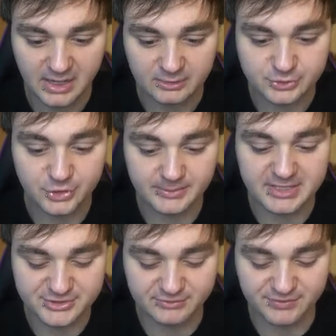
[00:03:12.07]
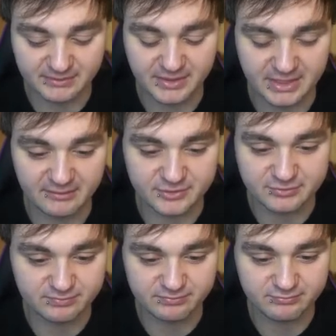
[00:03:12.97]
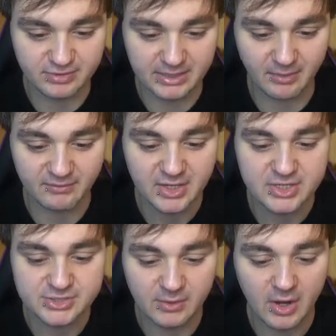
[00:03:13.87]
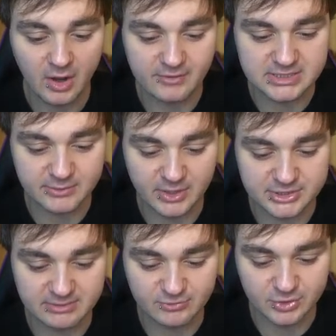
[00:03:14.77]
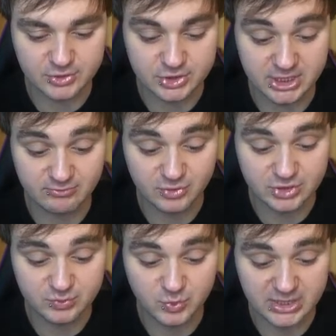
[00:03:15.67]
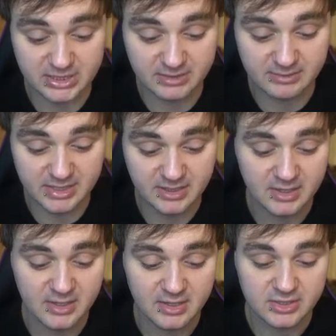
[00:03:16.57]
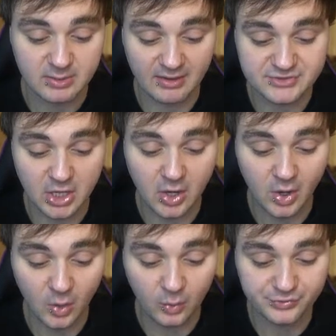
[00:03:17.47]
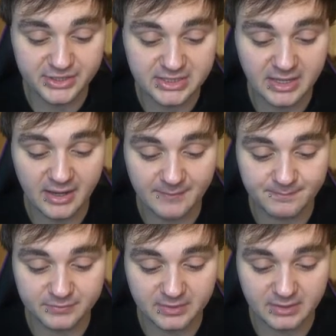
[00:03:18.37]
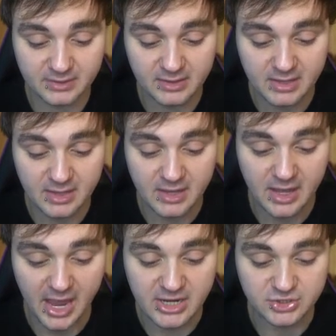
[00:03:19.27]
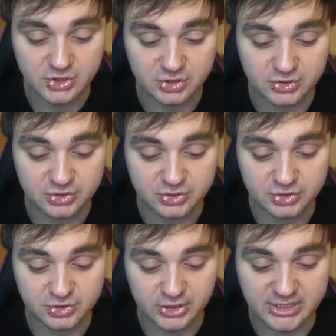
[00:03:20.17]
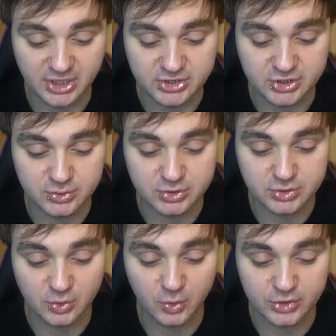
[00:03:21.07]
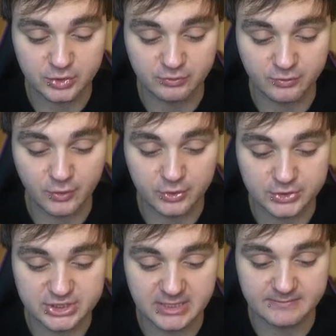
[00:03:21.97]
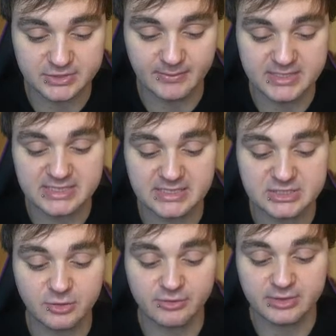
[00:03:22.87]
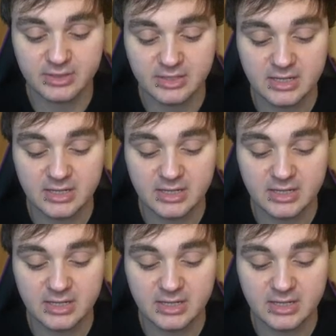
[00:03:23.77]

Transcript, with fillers: I was talking about something, but then I've just ran them off. So, obviously, we're Team Rouge. Team Rouge is winning at the minute. You have to hold the, um, ancient treasure to score you for your team. So basically scoring,